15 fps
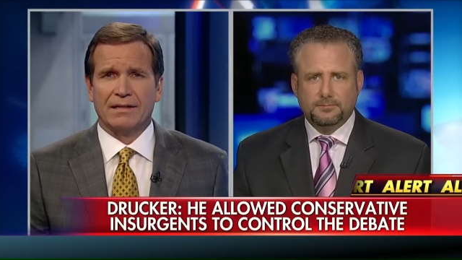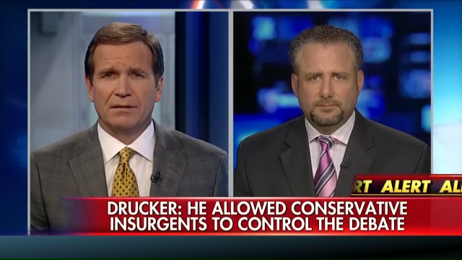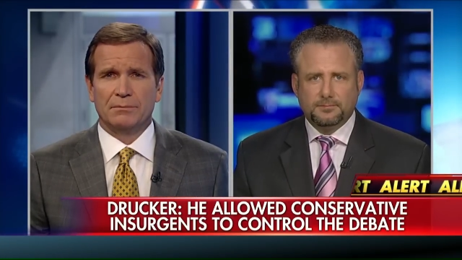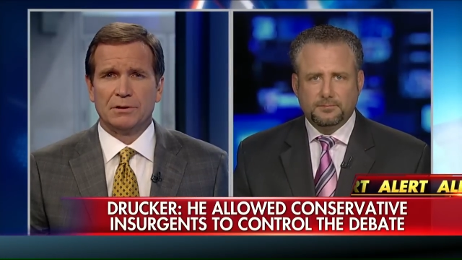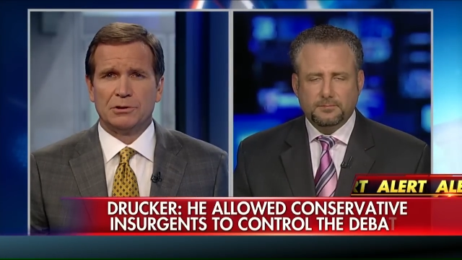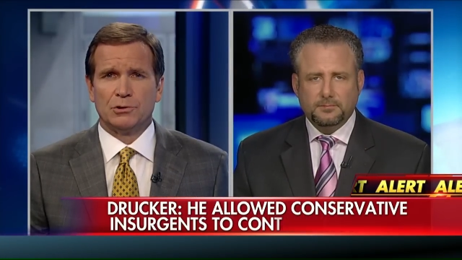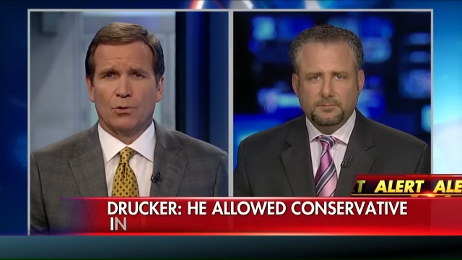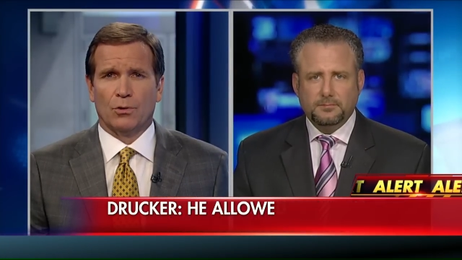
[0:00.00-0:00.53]
Speaker 1: the
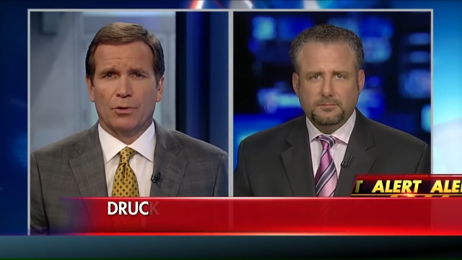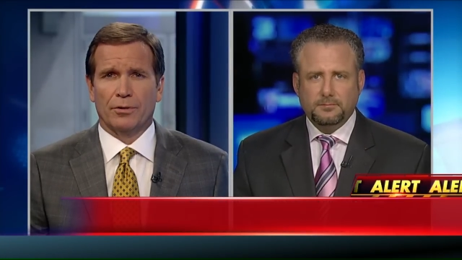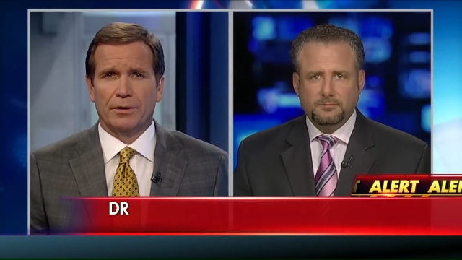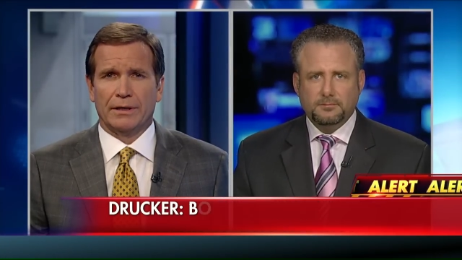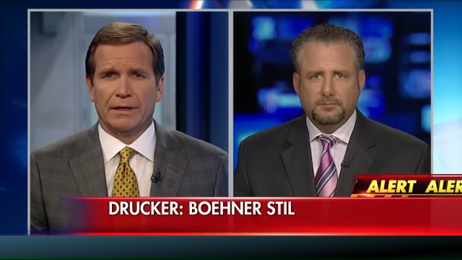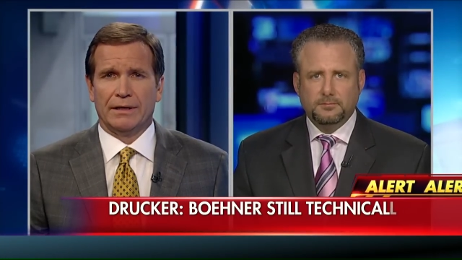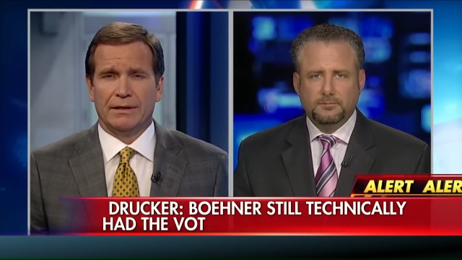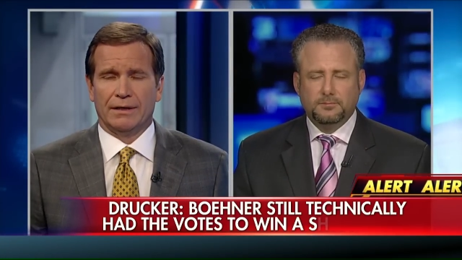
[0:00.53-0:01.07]

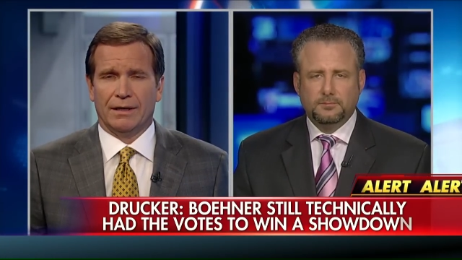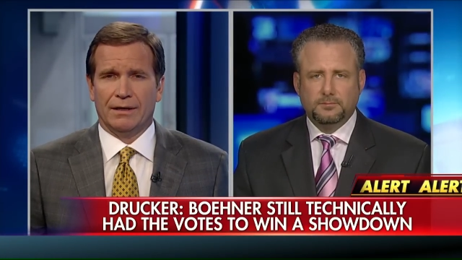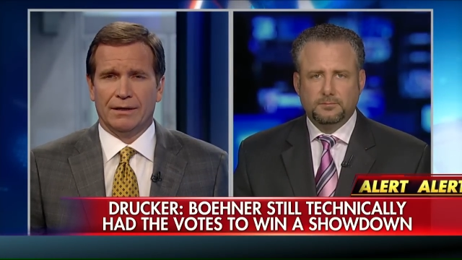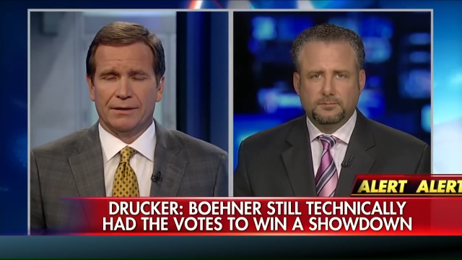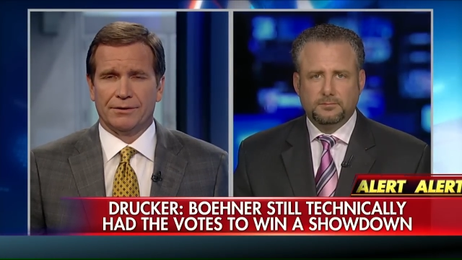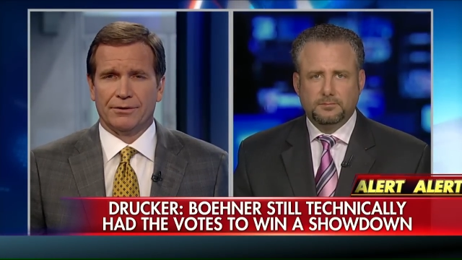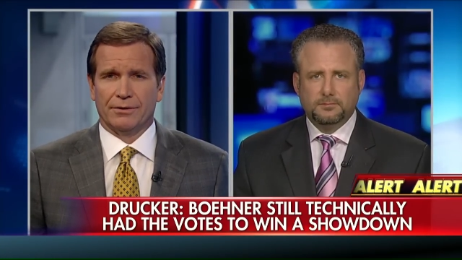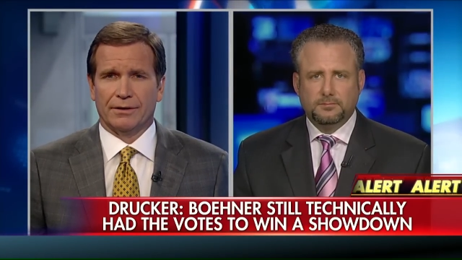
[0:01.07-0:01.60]
majority uh,
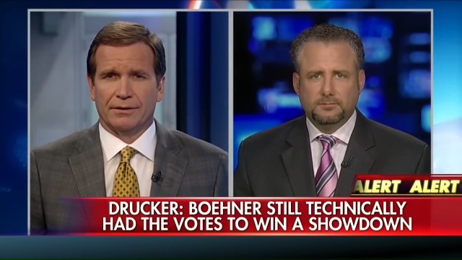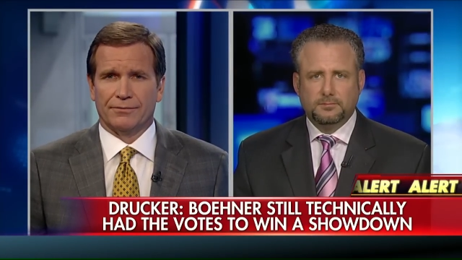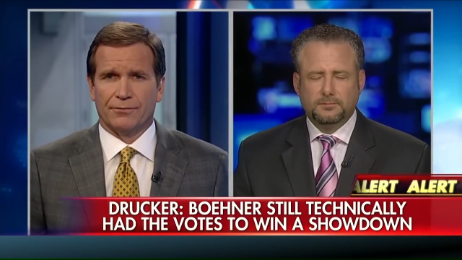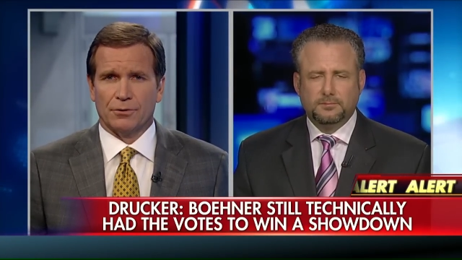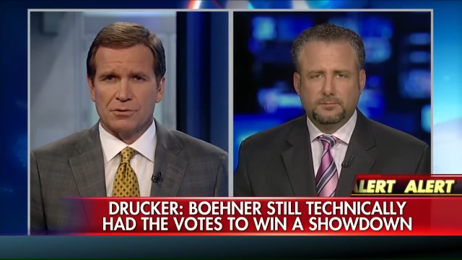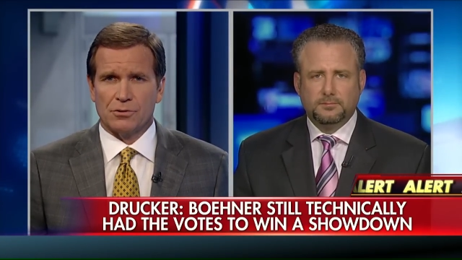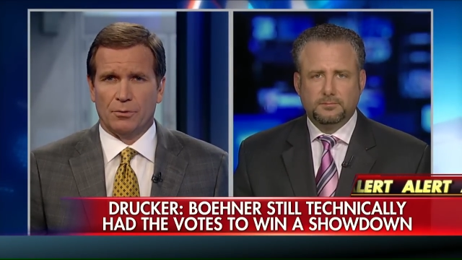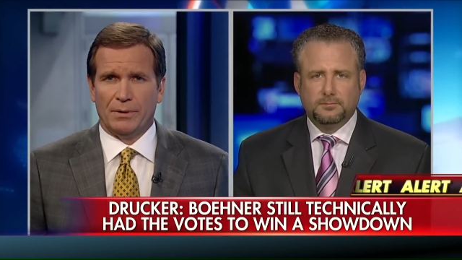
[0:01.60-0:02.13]
during the
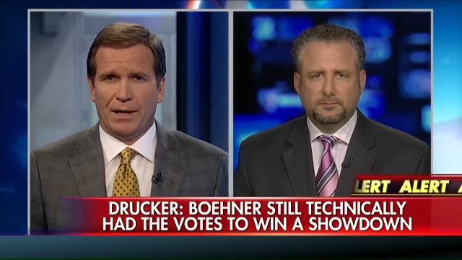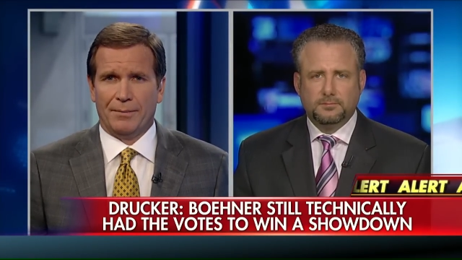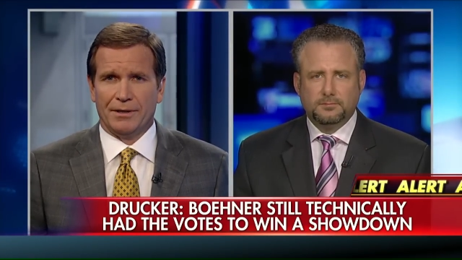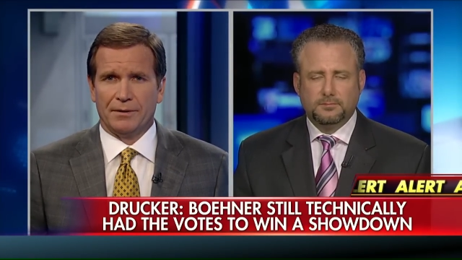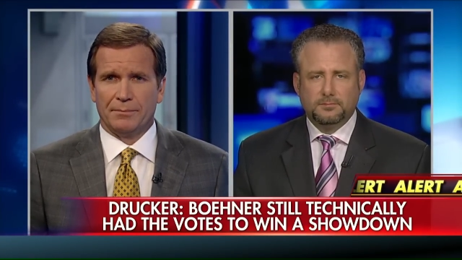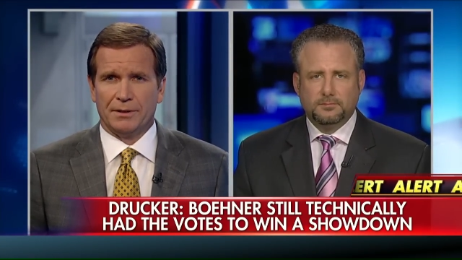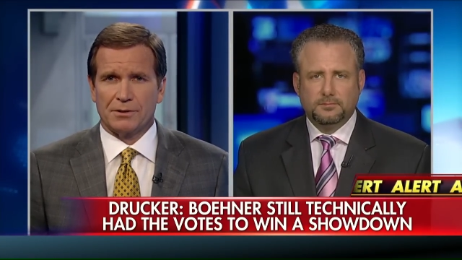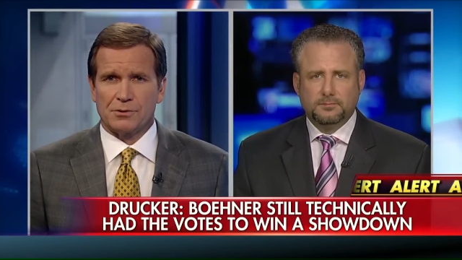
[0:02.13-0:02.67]
first Obama
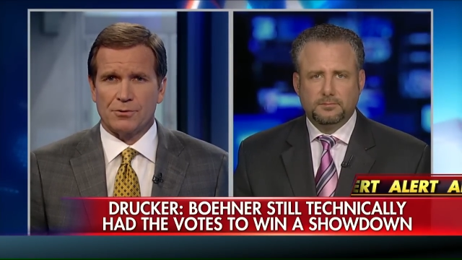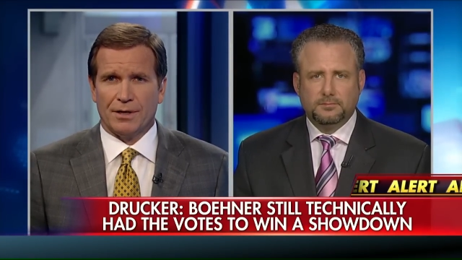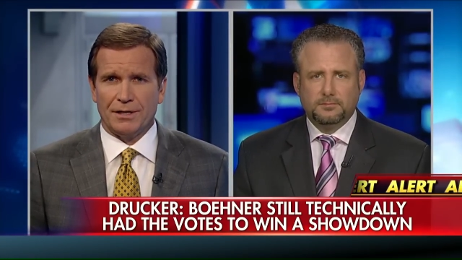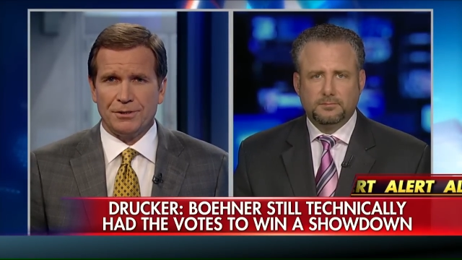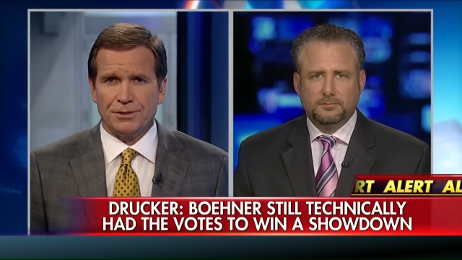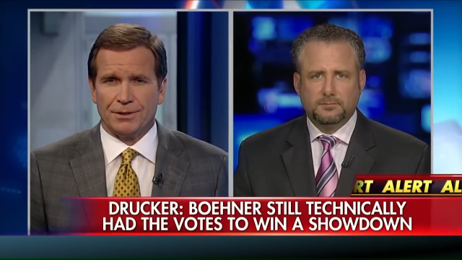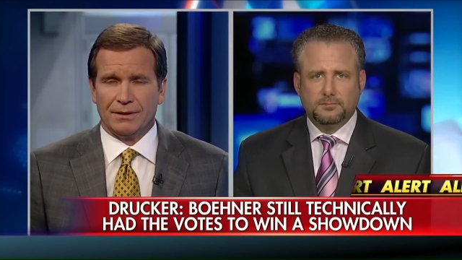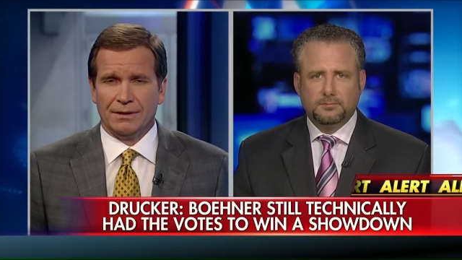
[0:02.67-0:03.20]

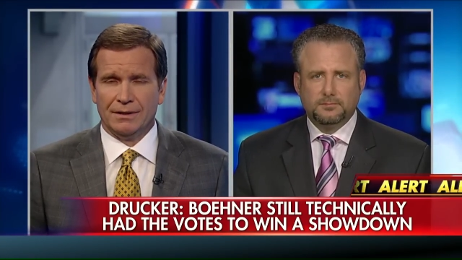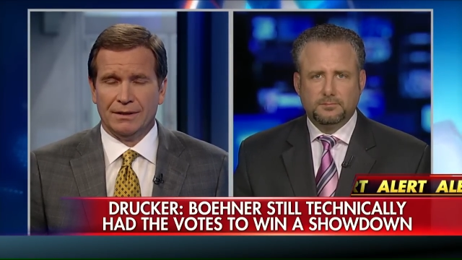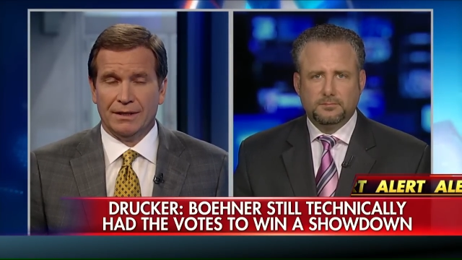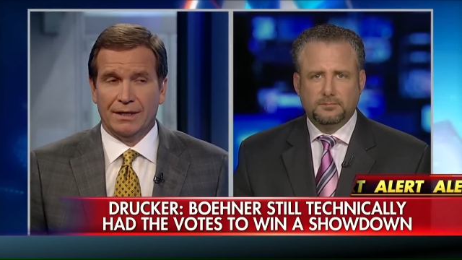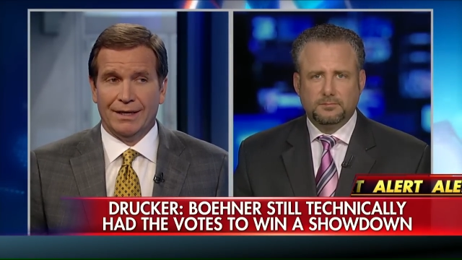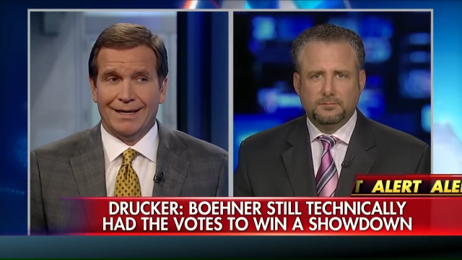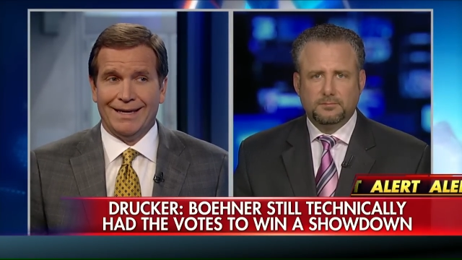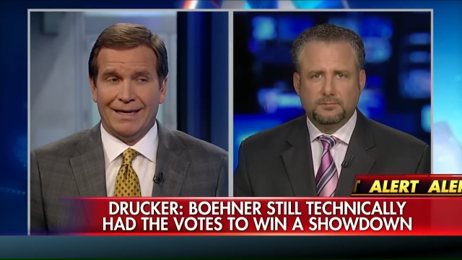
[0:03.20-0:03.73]
administration.
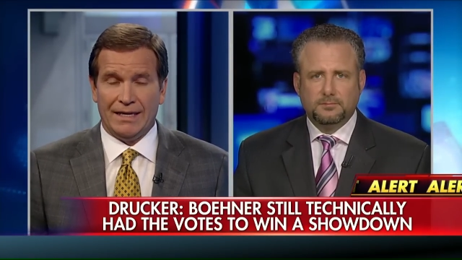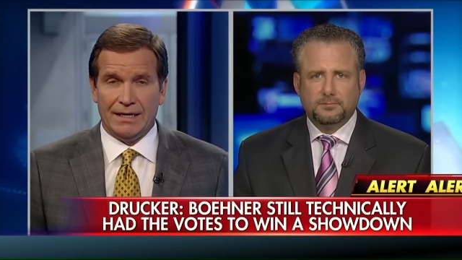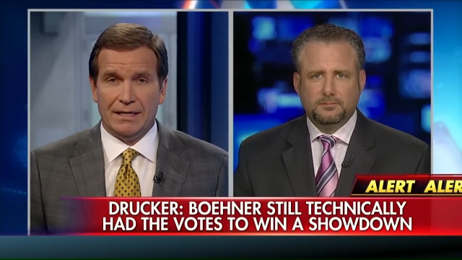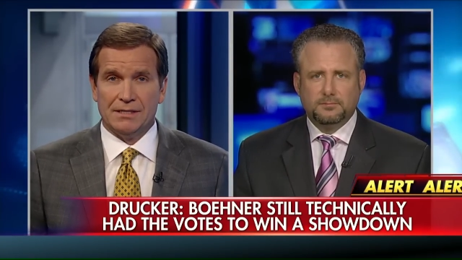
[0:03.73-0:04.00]
He